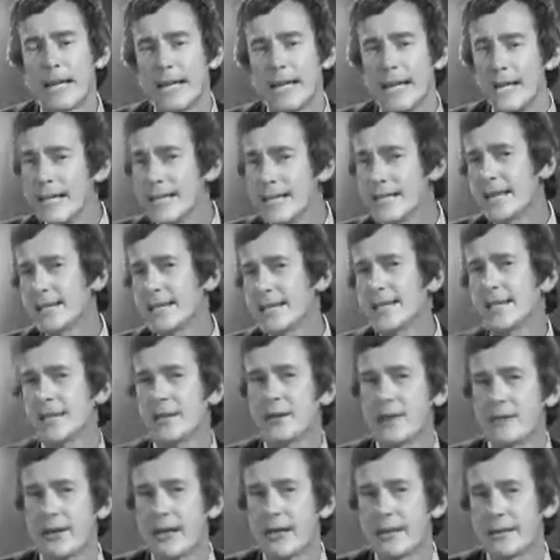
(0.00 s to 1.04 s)
He says he's
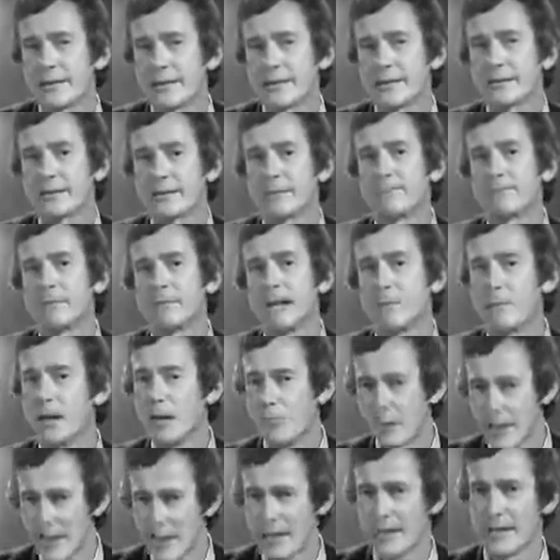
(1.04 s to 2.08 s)
the greatest, and
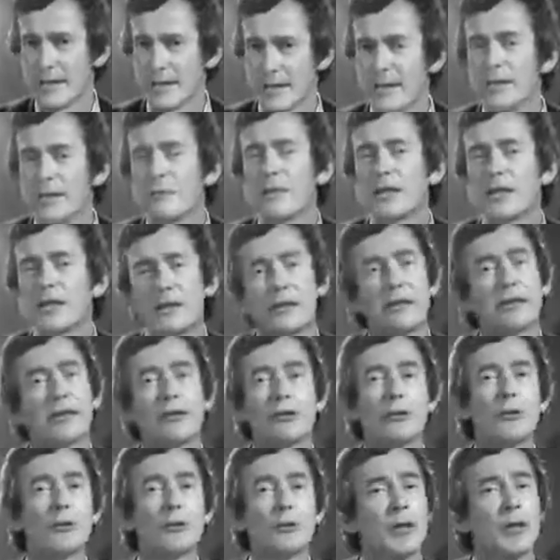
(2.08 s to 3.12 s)
maybe he is. I'm certainly
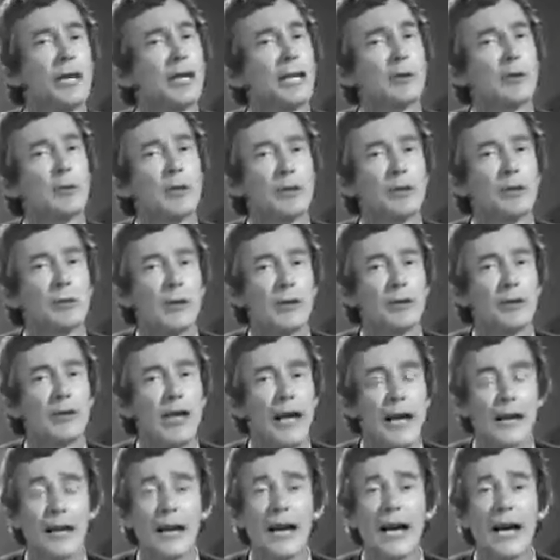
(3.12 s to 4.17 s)
not going to argue with him about
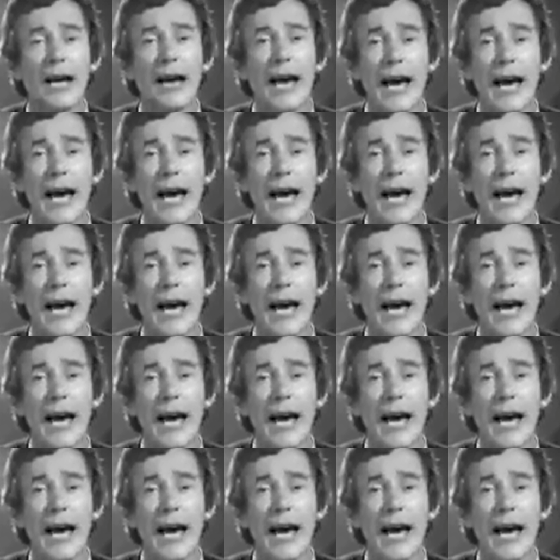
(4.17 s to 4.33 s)
that.